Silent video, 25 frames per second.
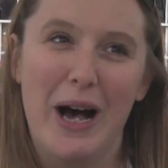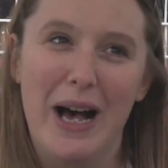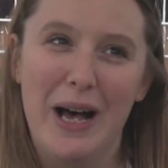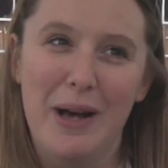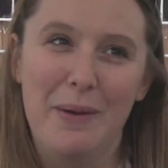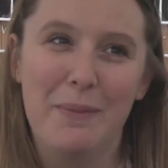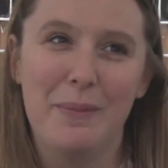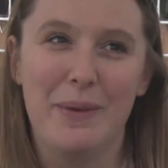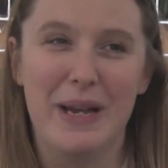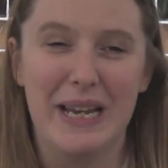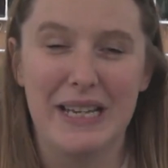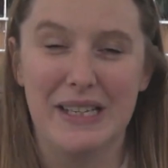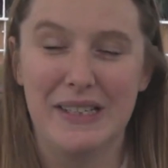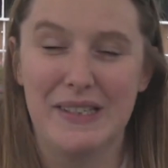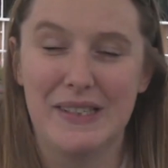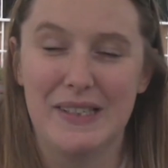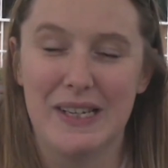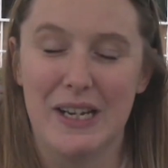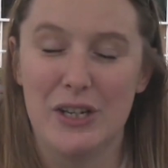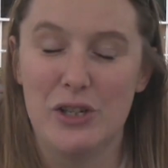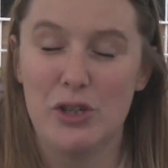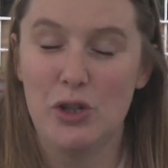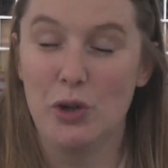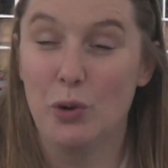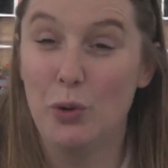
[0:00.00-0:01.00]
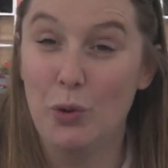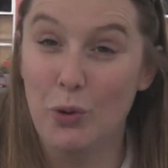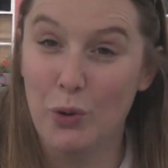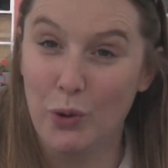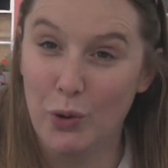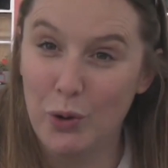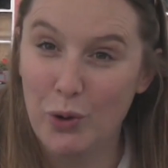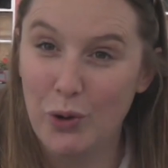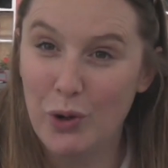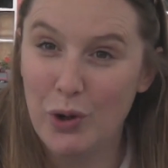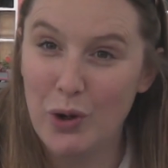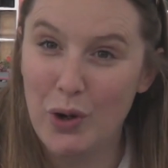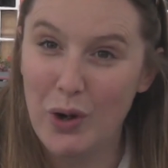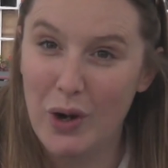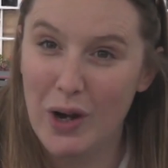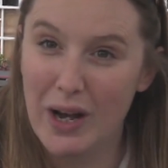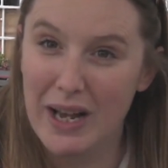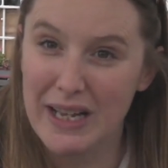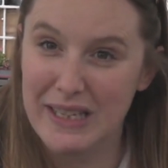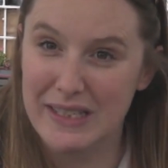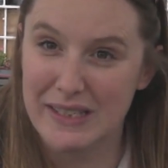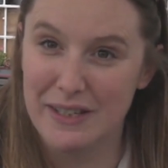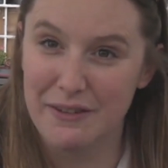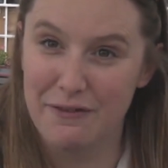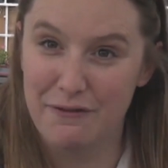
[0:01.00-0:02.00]
it's a tour.
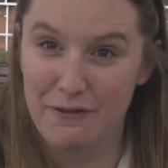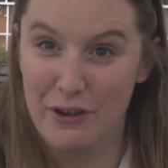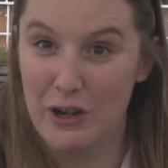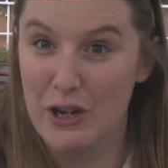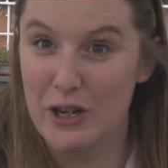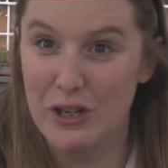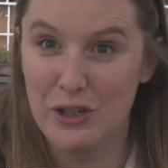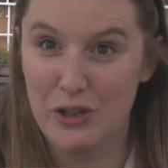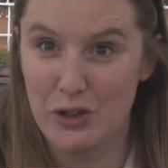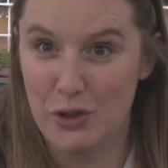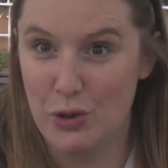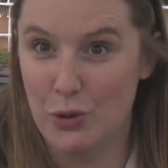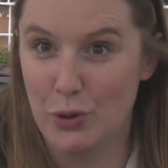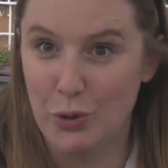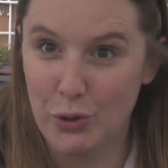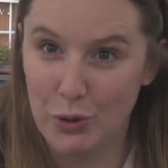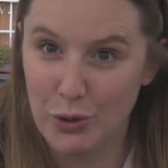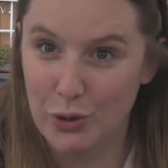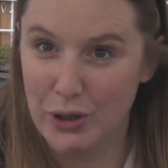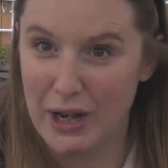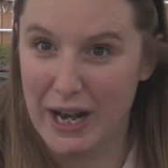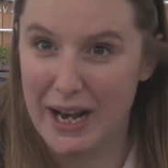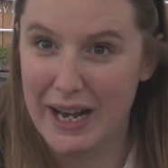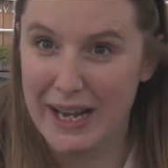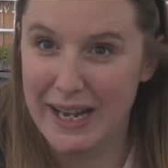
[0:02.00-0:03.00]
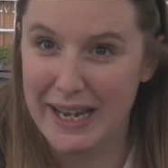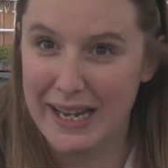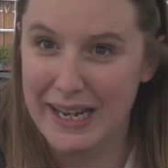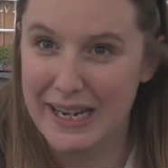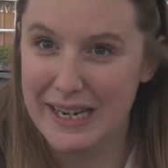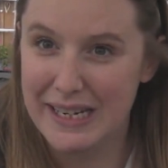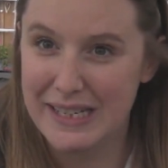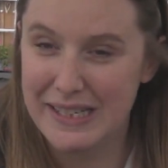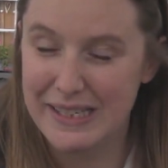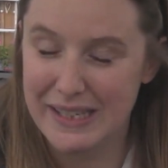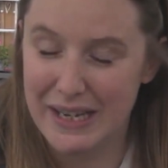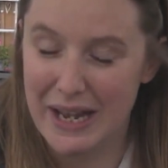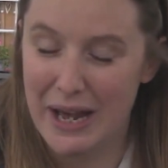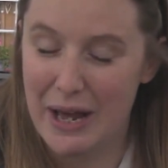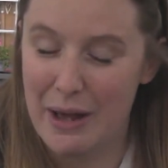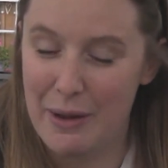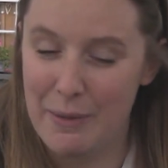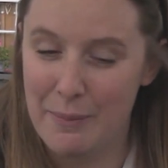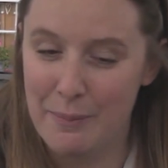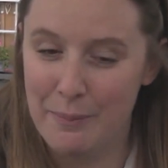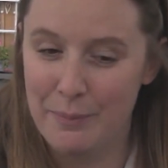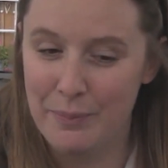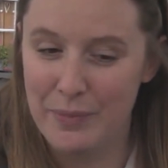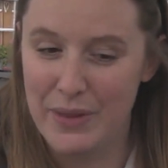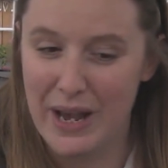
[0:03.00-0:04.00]
It's the first tour guide
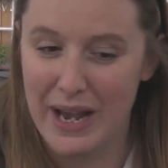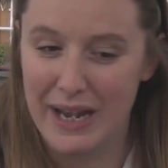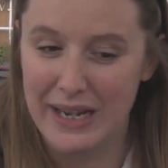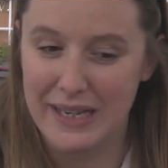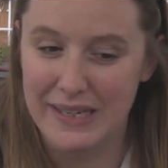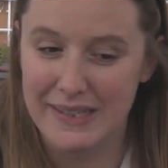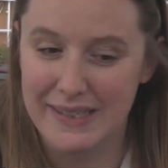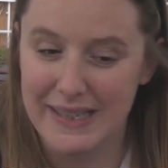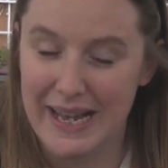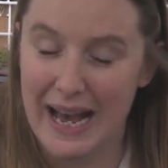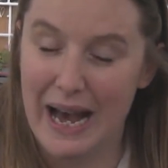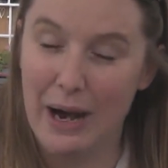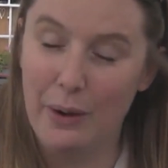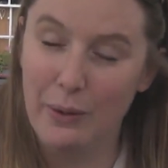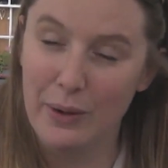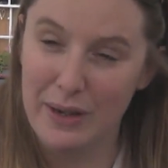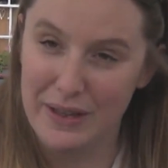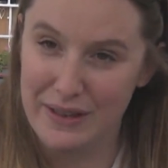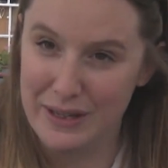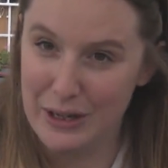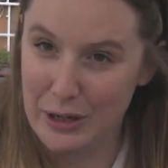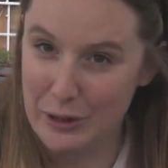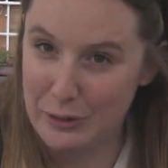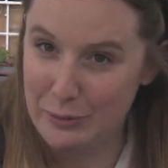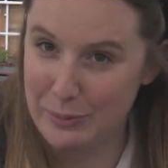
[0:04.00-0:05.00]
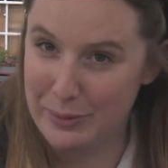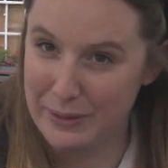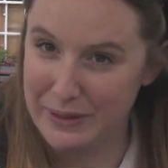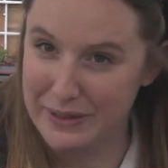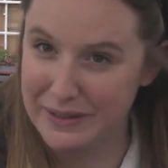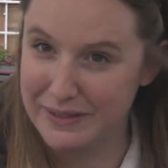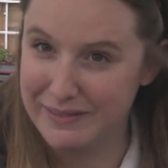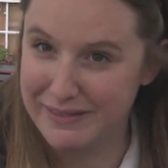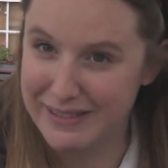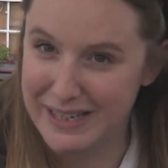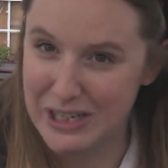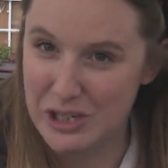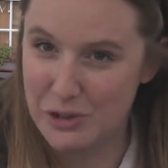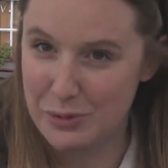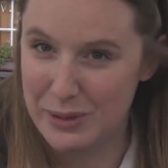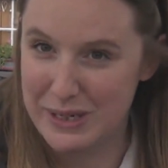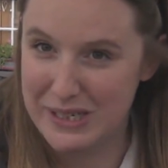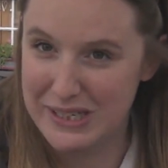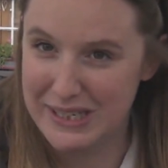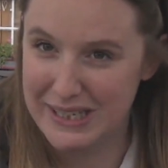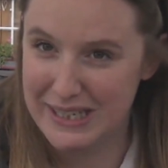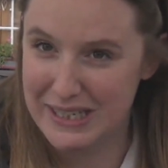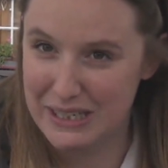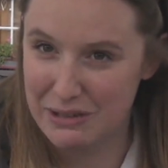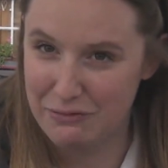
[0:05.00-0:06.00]
that is out in the open in
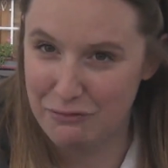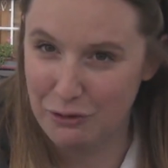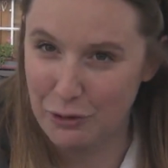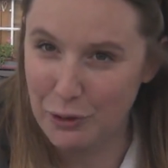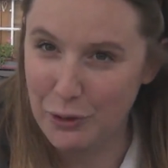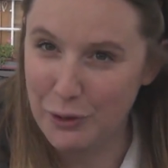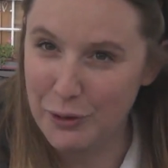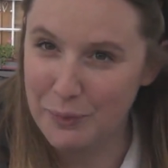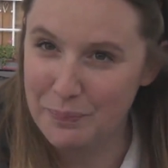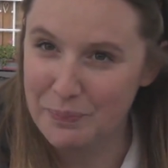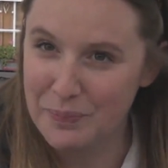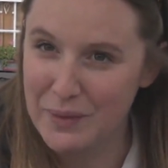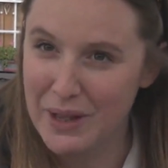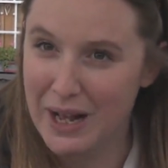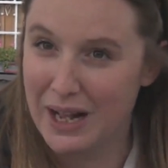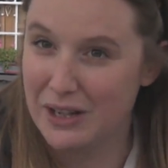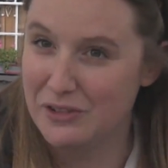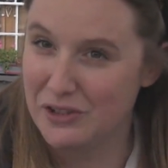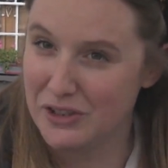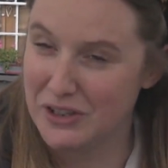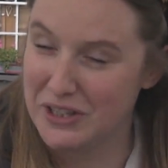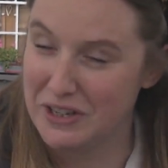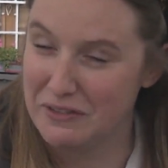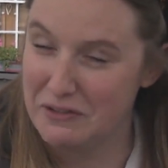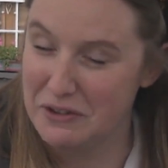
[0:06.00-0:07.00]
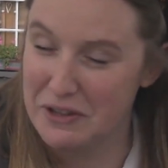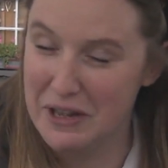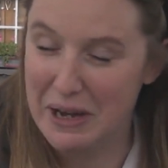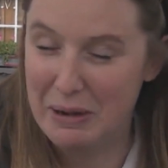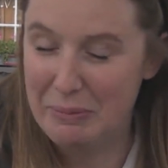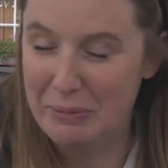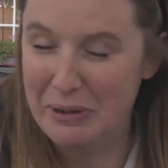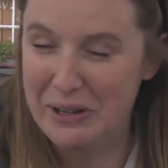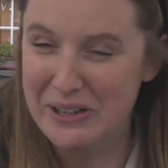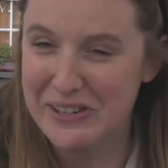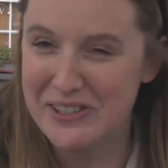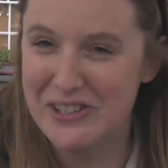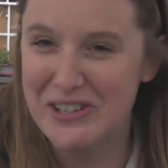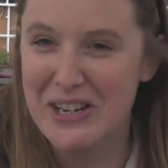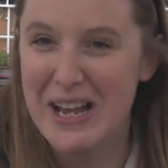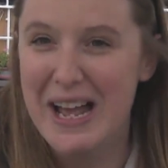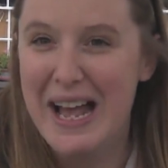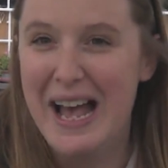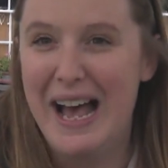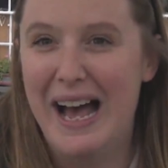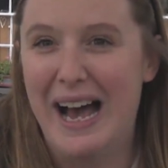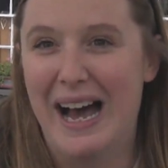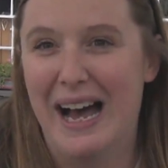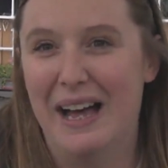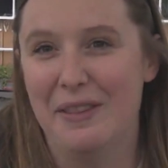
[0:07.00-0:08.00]
2084. I'll just give you that much.
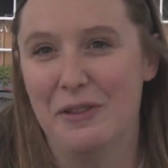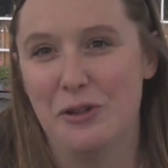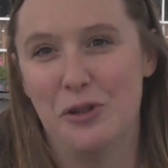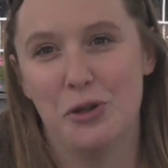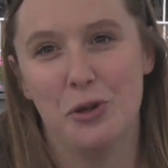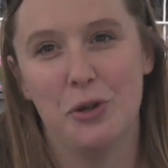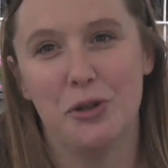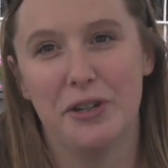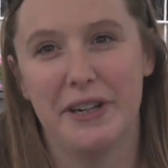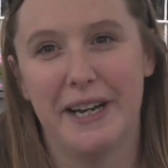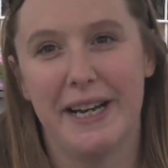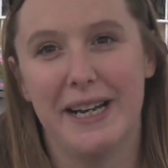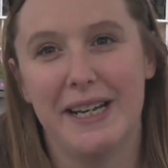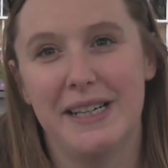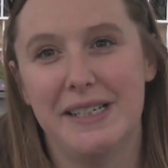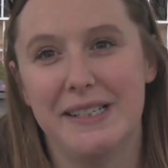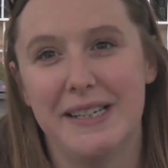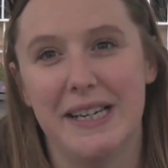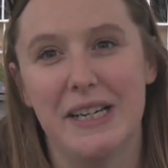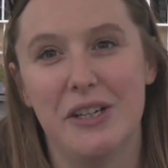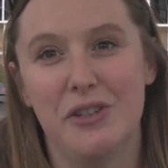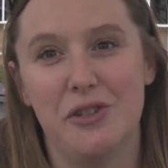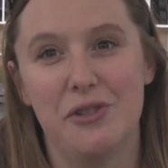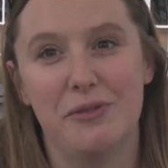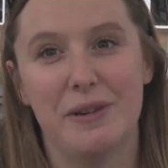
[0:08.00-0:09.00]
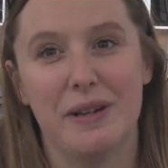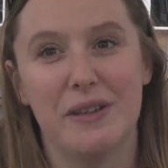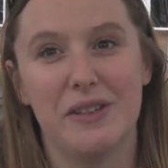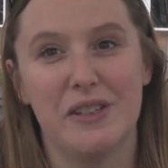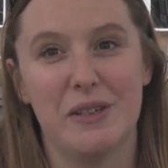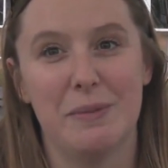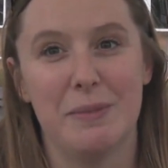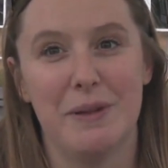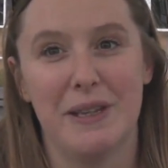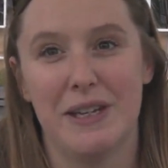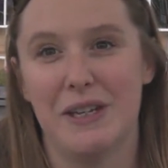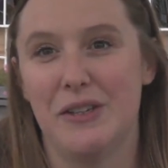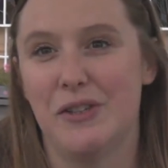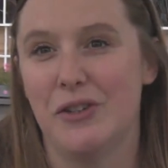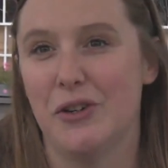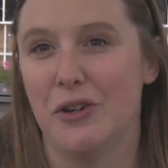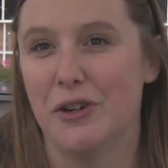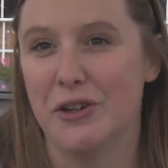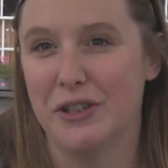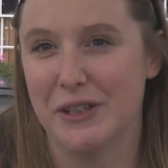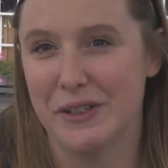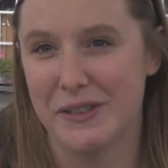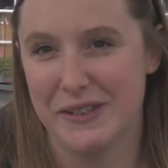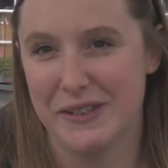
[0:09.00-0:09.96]
And the tour guide takes you around some of the historical